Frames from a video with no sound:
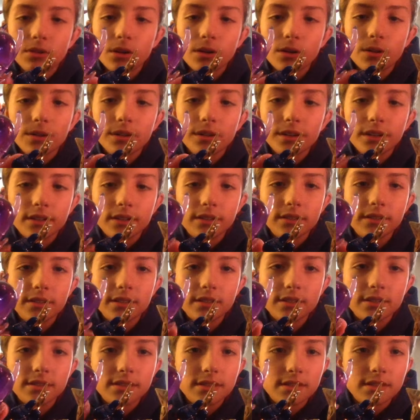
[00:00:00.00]
taller is
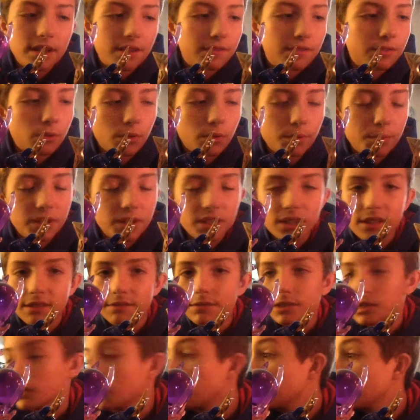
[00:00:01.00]
his staff, so I might
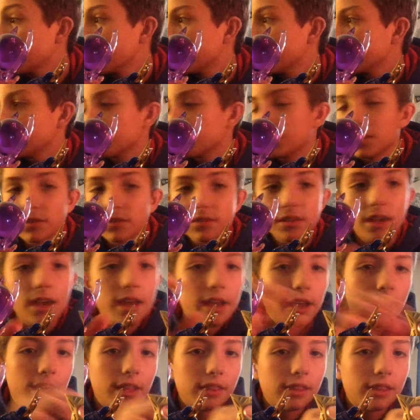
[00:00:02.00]
have to go get someone else.
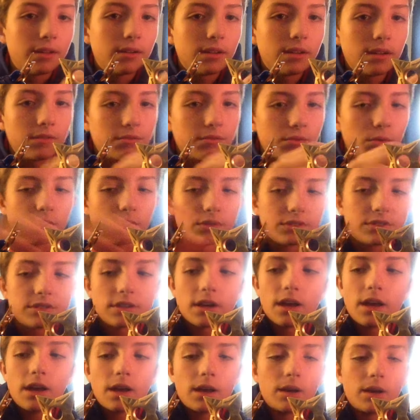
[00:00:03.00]
And then, of course,
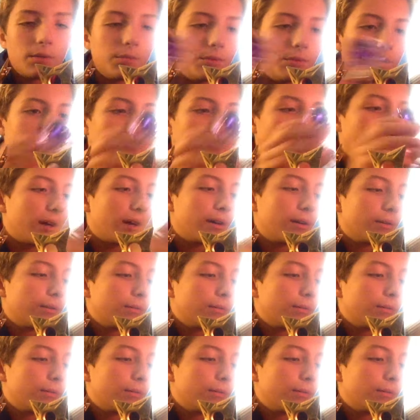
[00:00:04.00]
we uh,